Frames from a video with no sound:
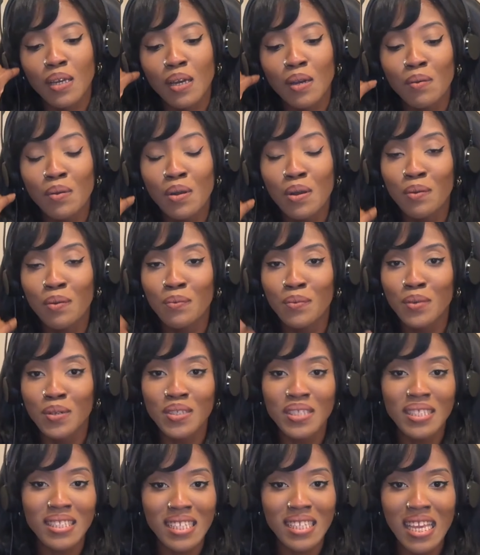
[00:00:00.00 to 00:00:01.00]
we'll
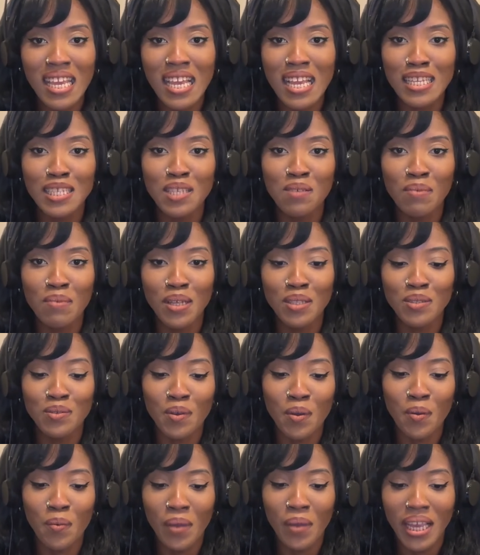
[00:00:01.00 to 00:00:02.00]
see. He's about to
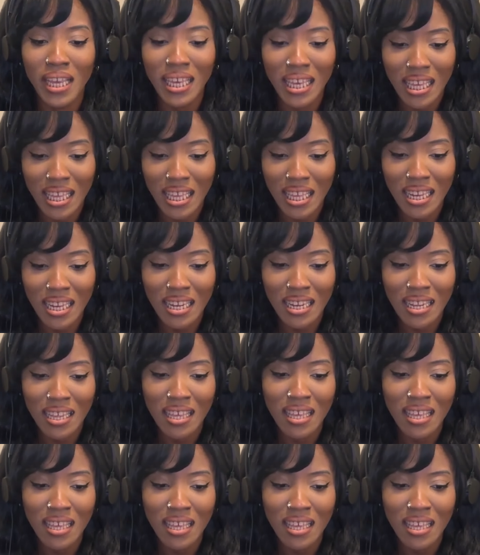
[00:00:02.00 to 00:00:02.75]
awaken.